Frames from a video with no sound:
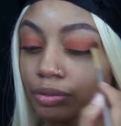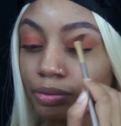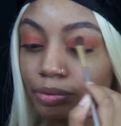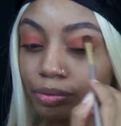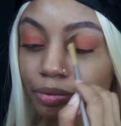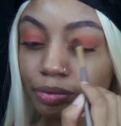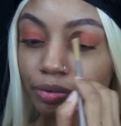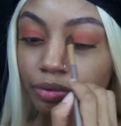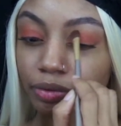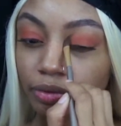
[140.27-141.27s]

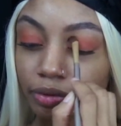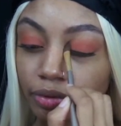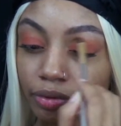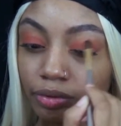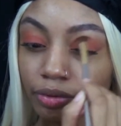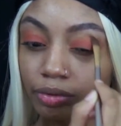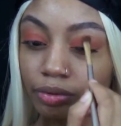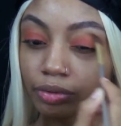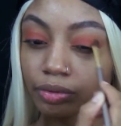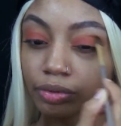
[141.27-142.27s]

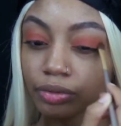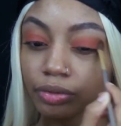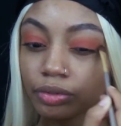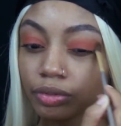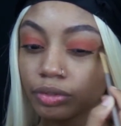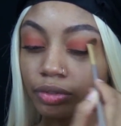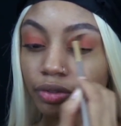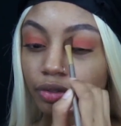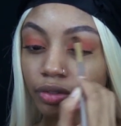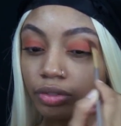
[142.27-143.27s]

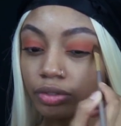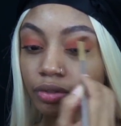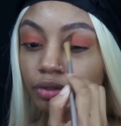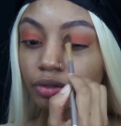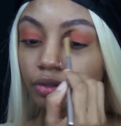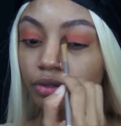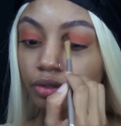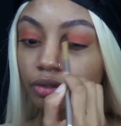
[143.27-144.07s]
No one is speaking in this clip.